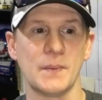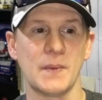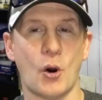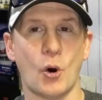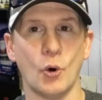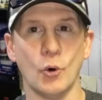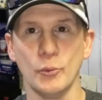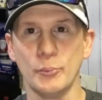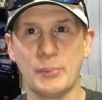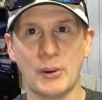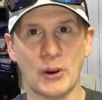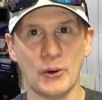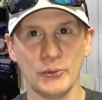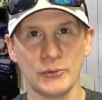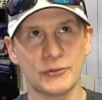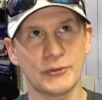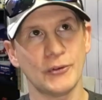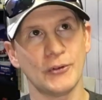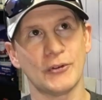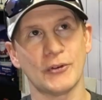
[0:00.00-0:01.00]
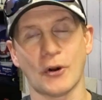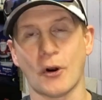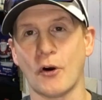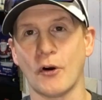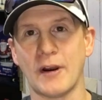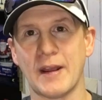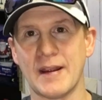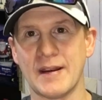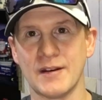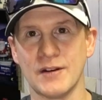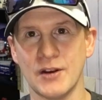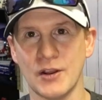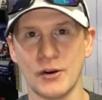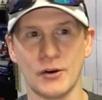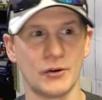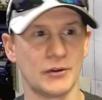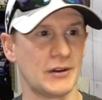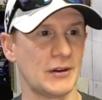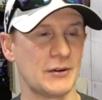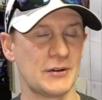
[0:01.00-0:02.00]
Old posters are a
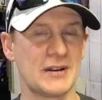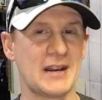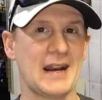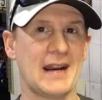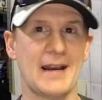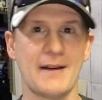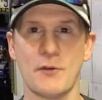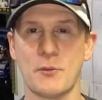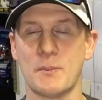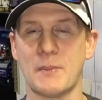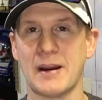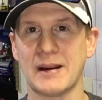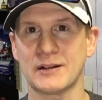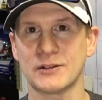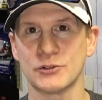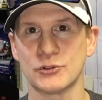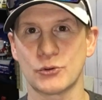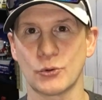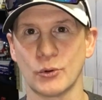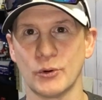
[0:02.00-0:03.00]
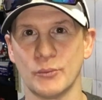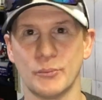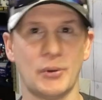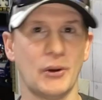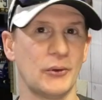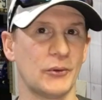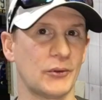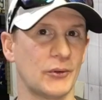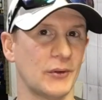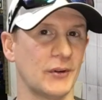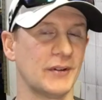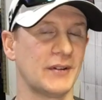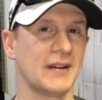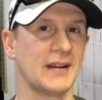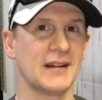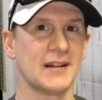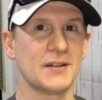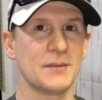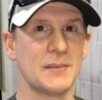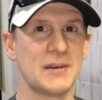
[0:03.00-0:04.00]
no. You know, you can't have a Michael Jordan poster and
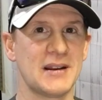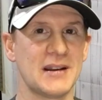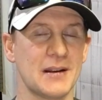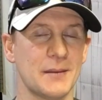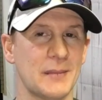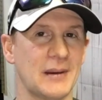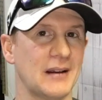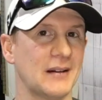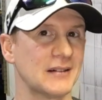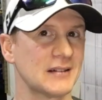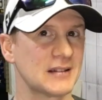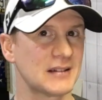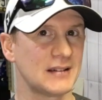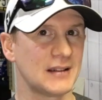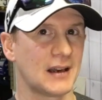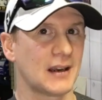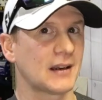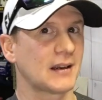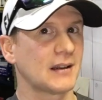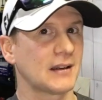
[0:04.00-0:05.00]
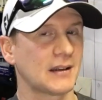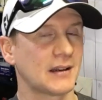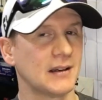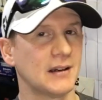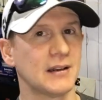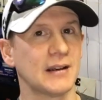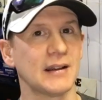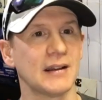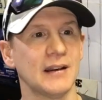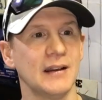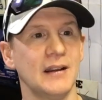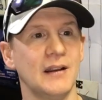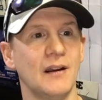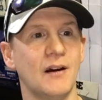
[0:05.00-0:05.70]
say it's media mail. It's not going to cut it.